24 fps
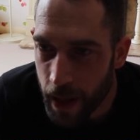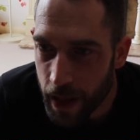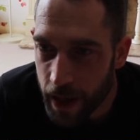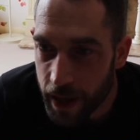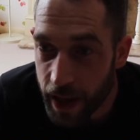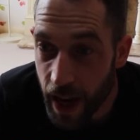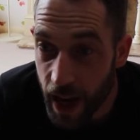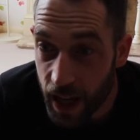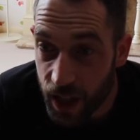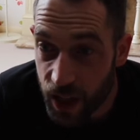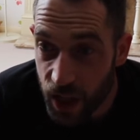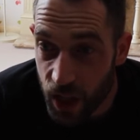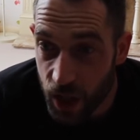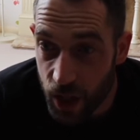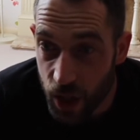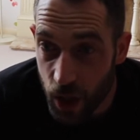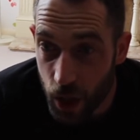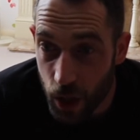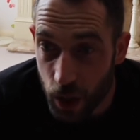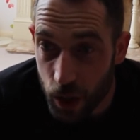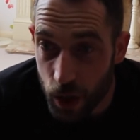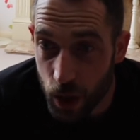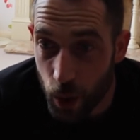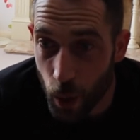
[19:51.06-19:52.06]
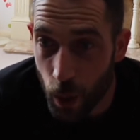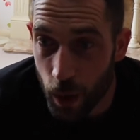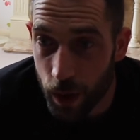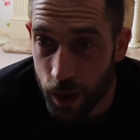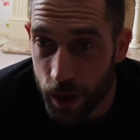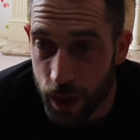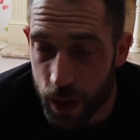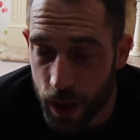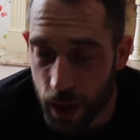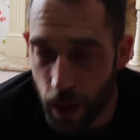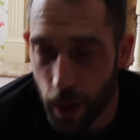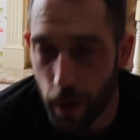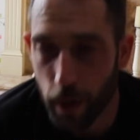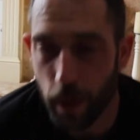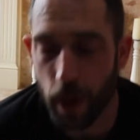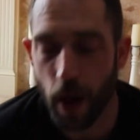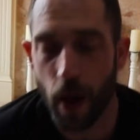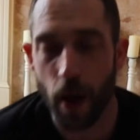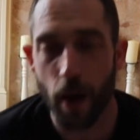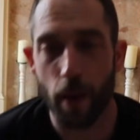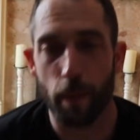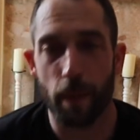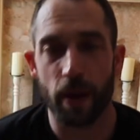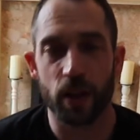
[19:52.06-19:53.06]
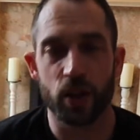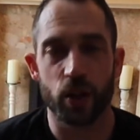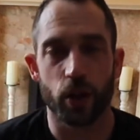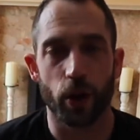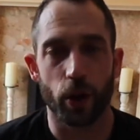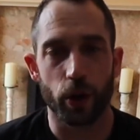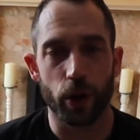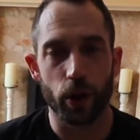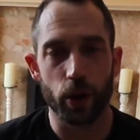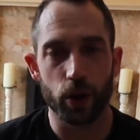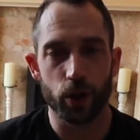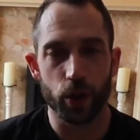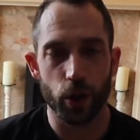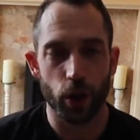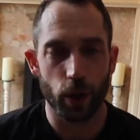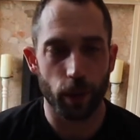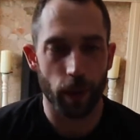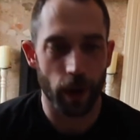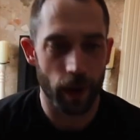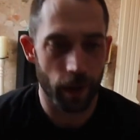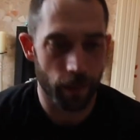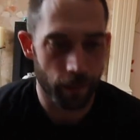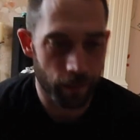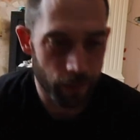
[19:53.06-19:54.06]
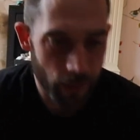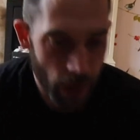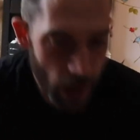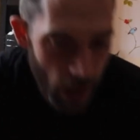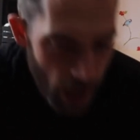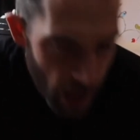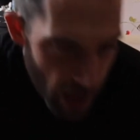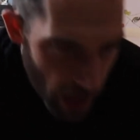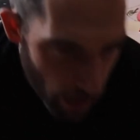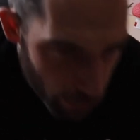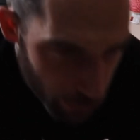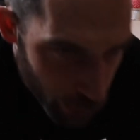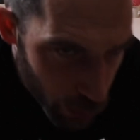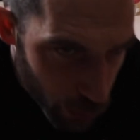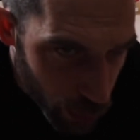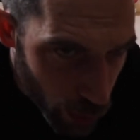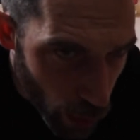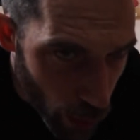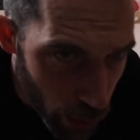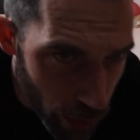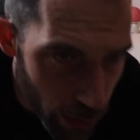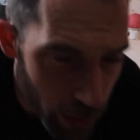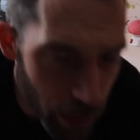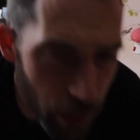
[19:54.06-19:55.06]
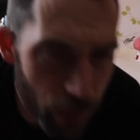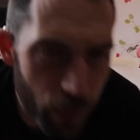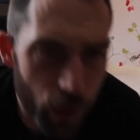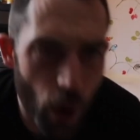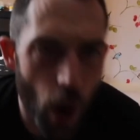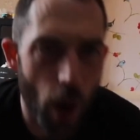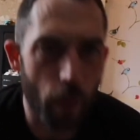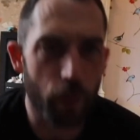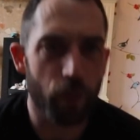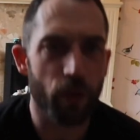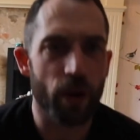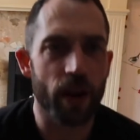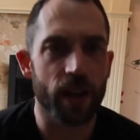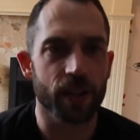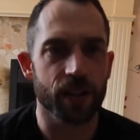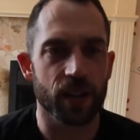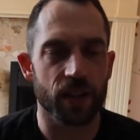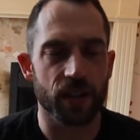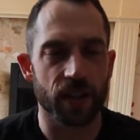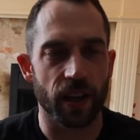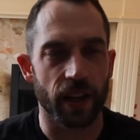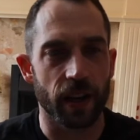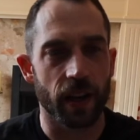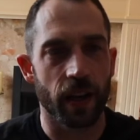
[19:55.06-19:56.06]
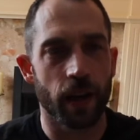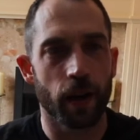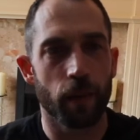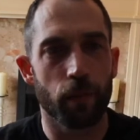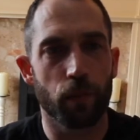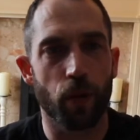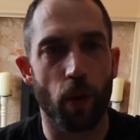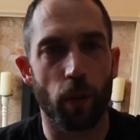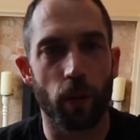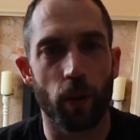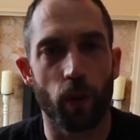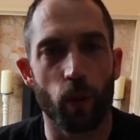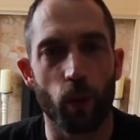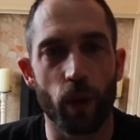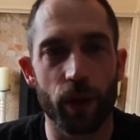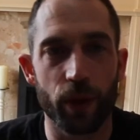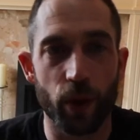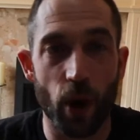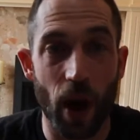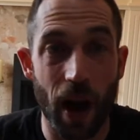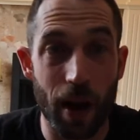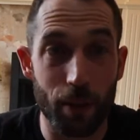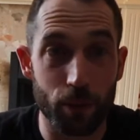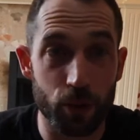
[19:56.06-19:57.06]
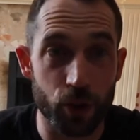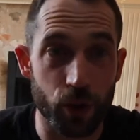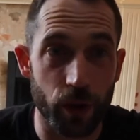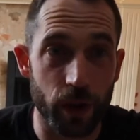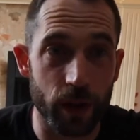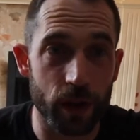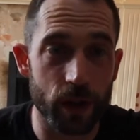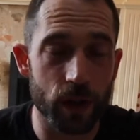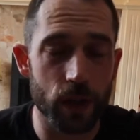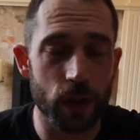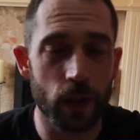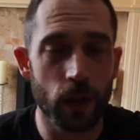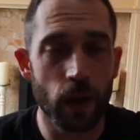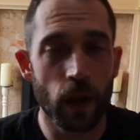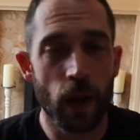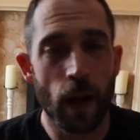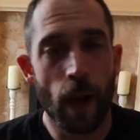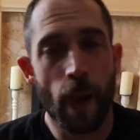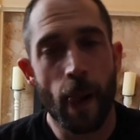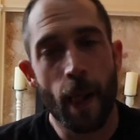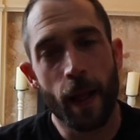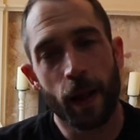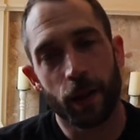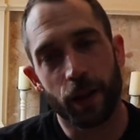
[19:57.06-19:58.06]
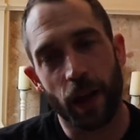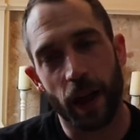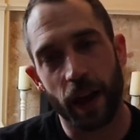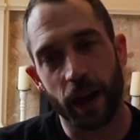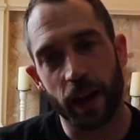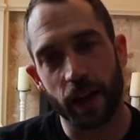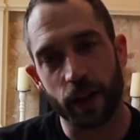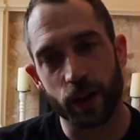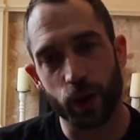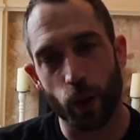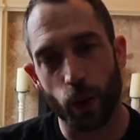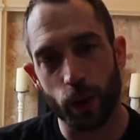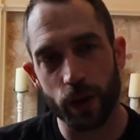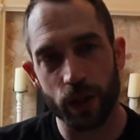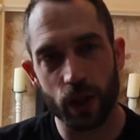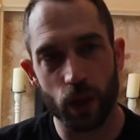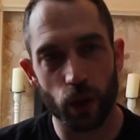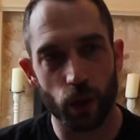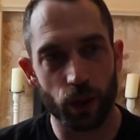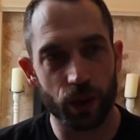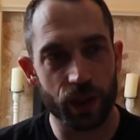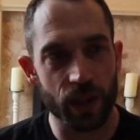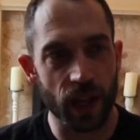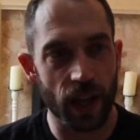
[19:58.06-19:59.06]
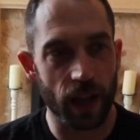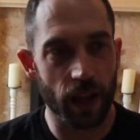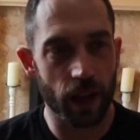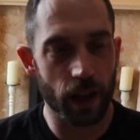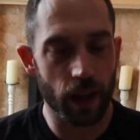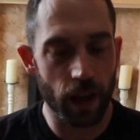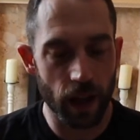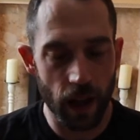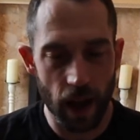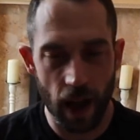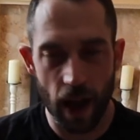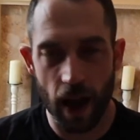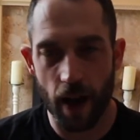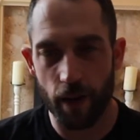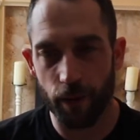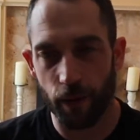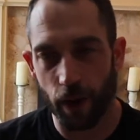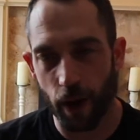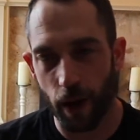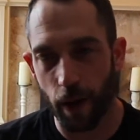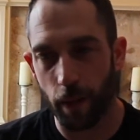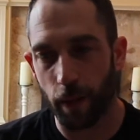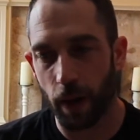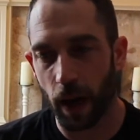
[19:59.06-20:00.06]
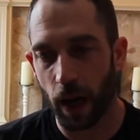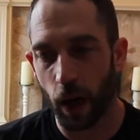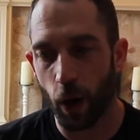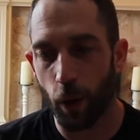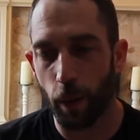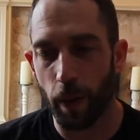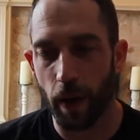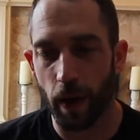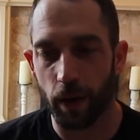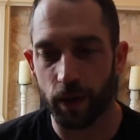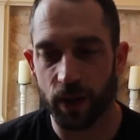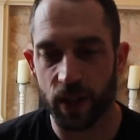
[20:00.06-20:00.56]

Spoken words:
Yes, so someone's mentioned on YouTube, If you know that you've got a pre-existing problem with your hamstrings, then it's always good to have a little bit of